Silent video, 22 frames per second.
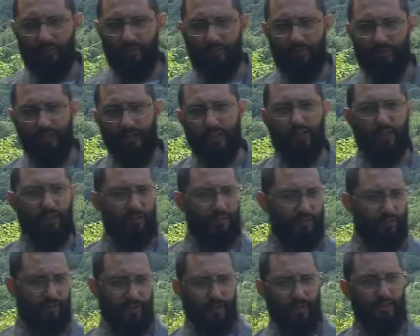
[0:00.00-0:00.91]
fight
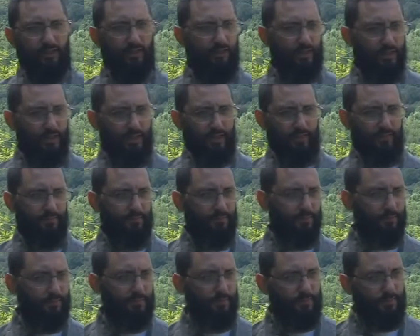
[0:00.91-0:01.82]
and fight and fight
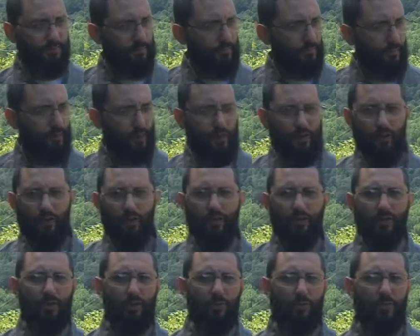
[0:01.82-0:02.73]
and
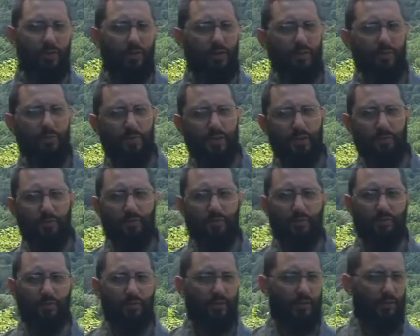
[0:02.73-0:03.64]
argue with these
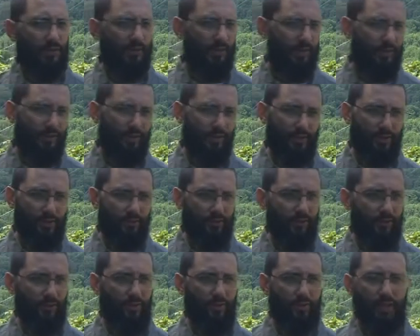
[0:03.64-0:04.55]
people. Just,
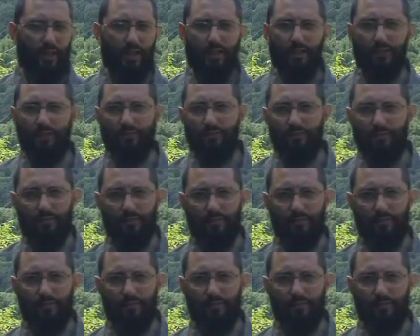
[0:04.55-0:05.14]
okay,